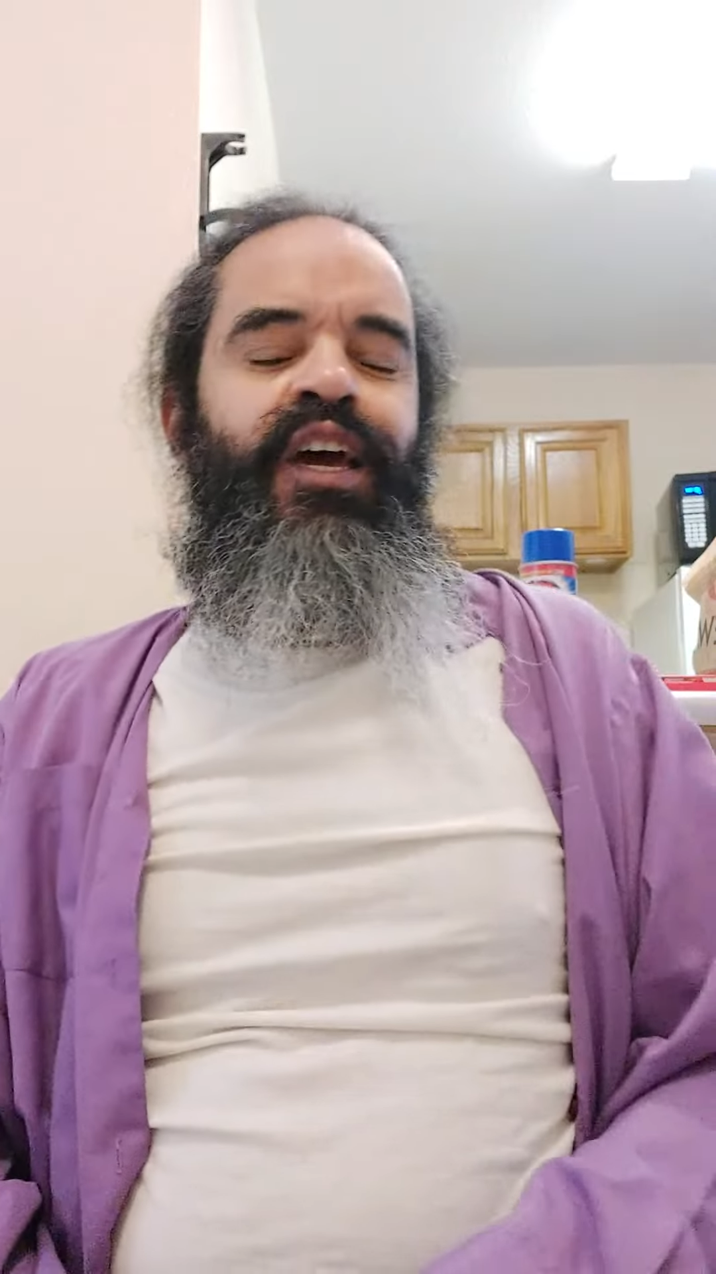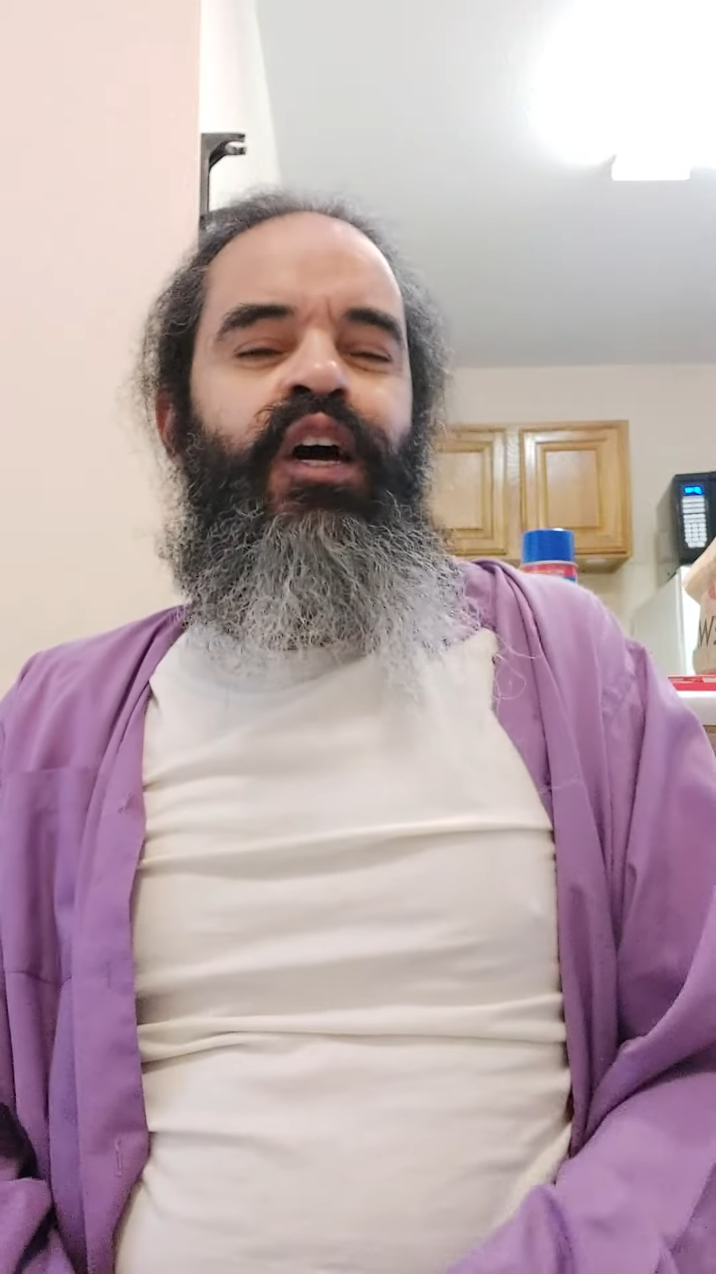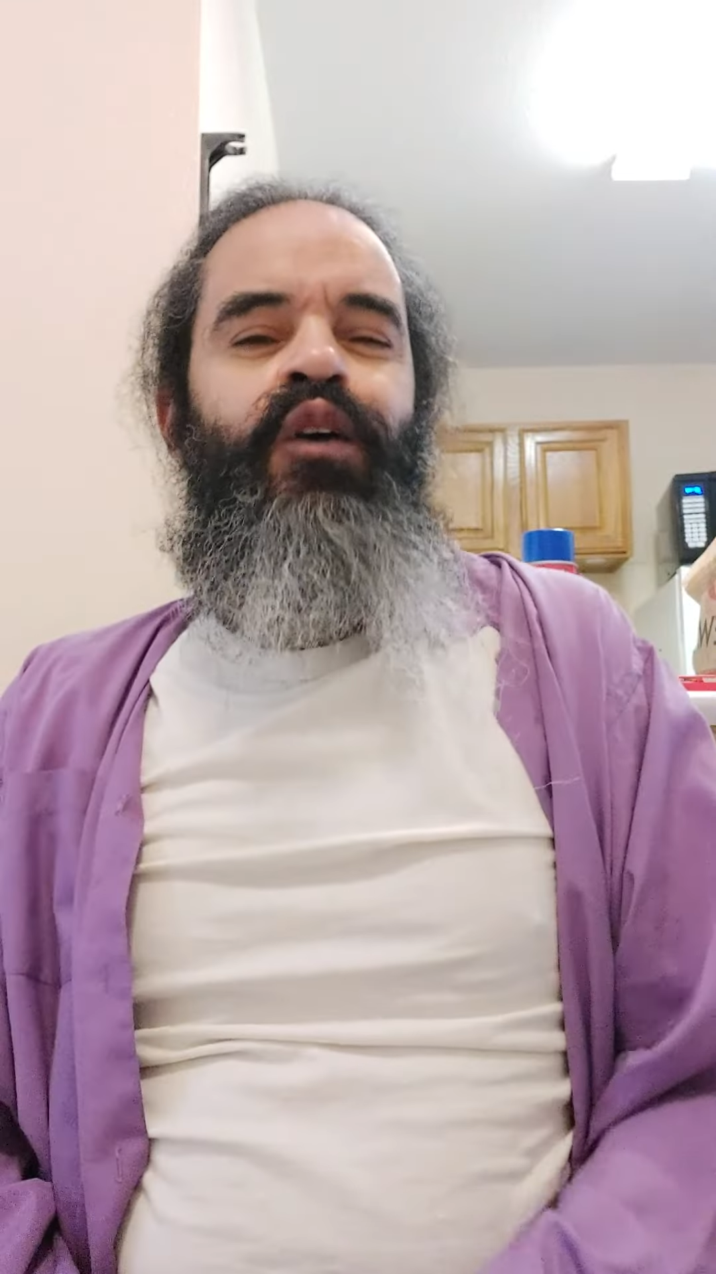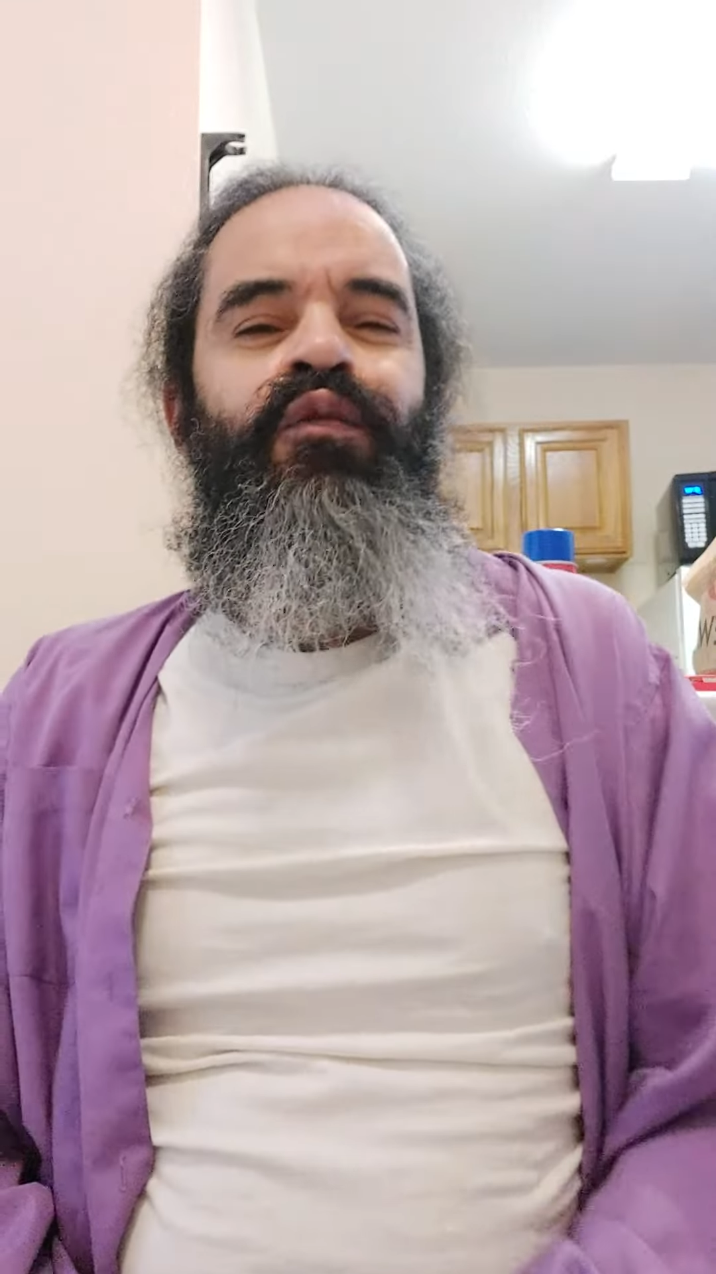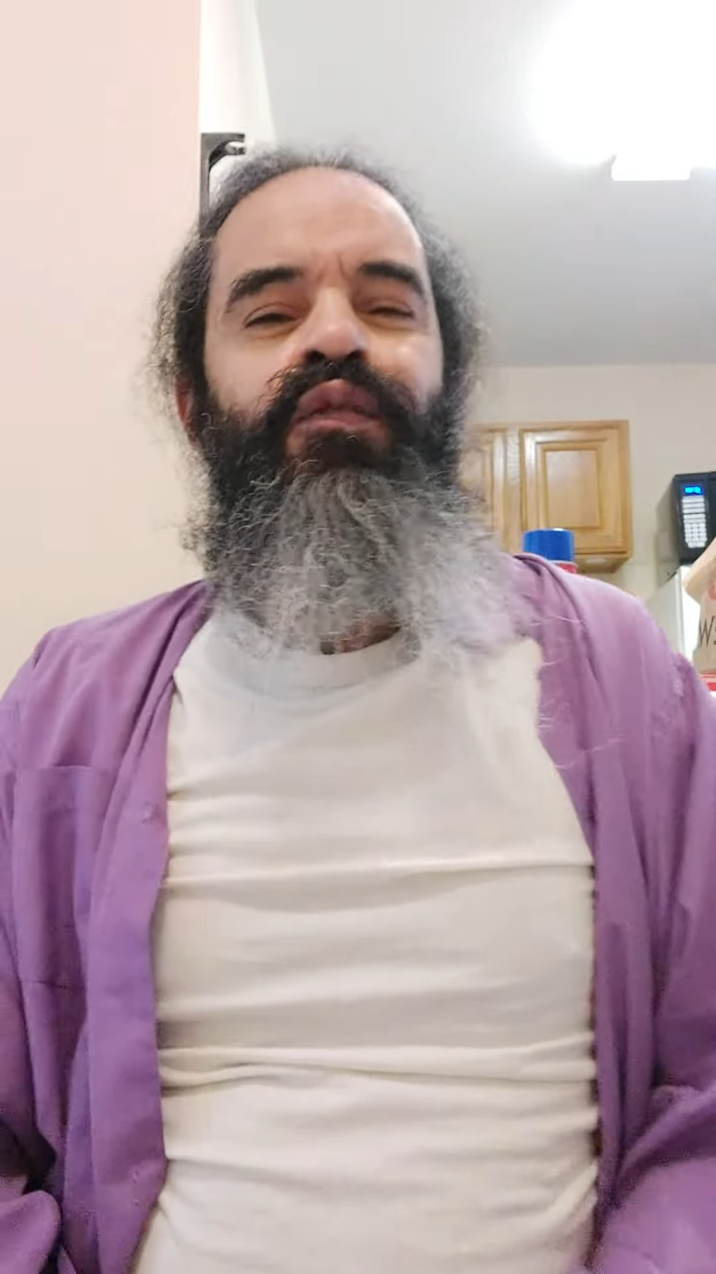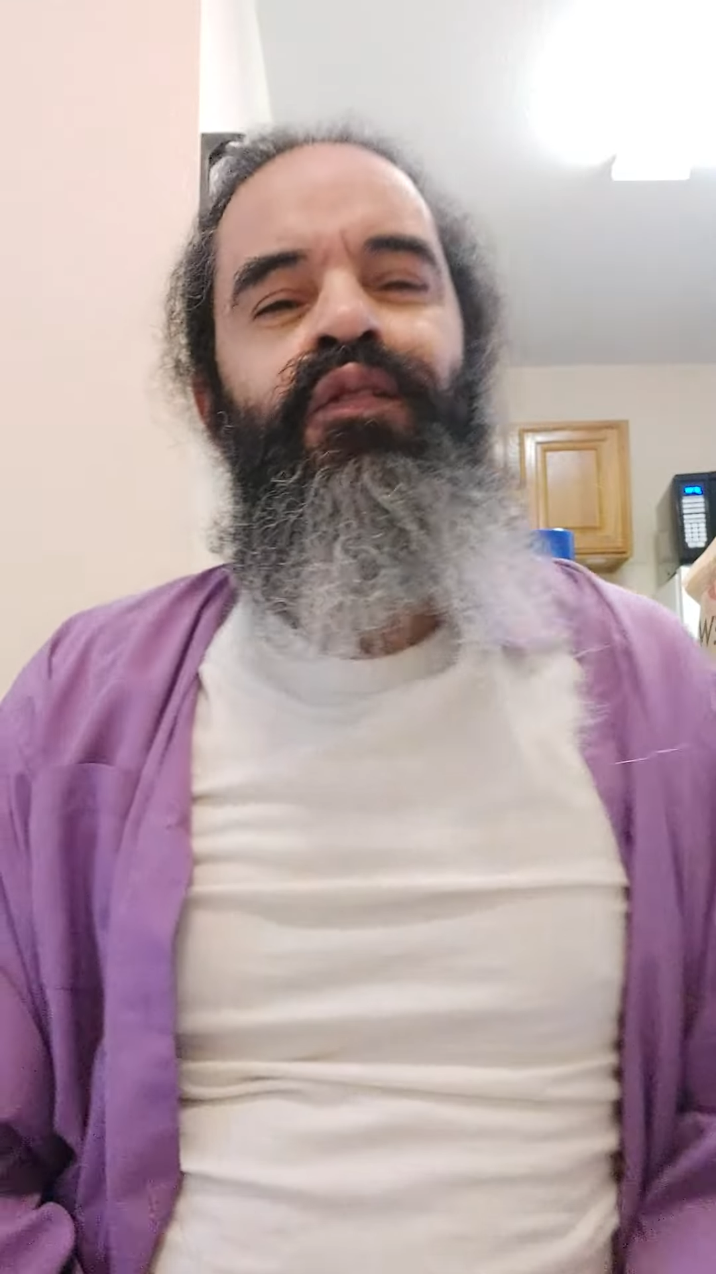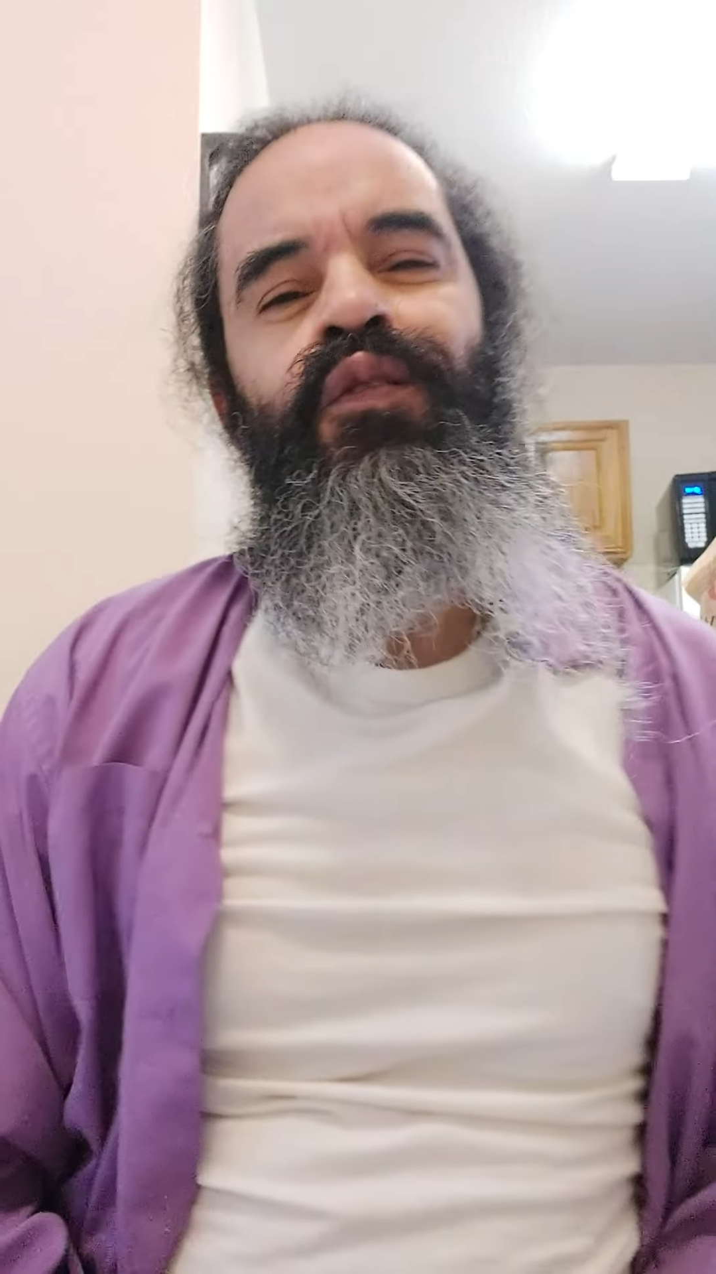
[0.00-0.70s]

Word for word: How the